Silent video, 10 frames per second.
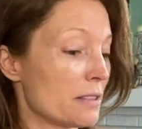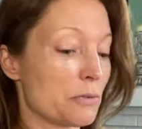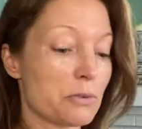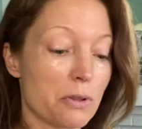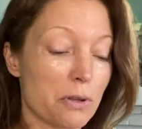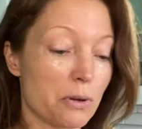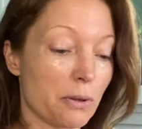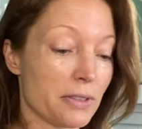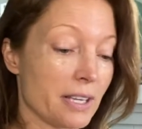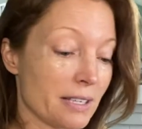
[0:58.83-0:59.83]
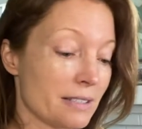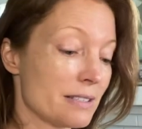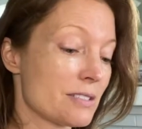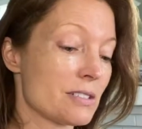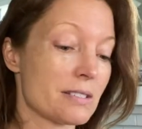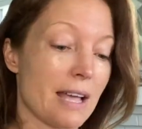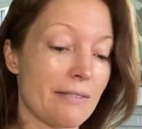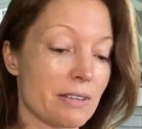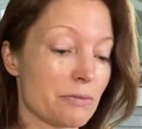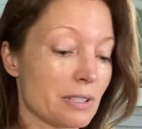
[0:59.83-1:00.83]
the root of the whole thing is just
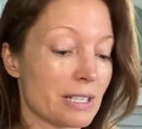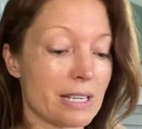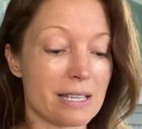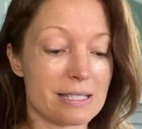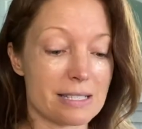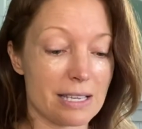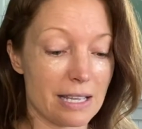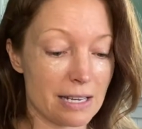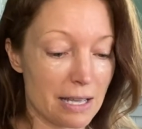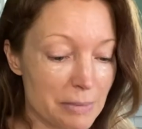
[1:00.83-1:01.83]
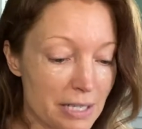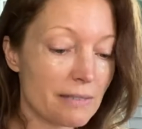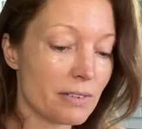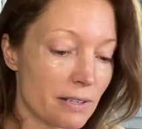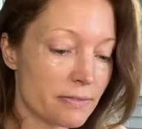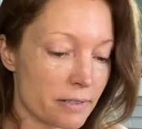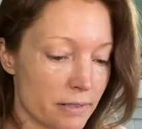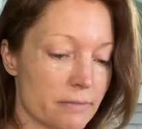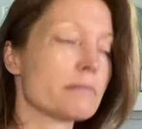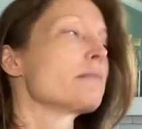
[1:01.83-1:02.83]
having really nice skin. I mean, even if you're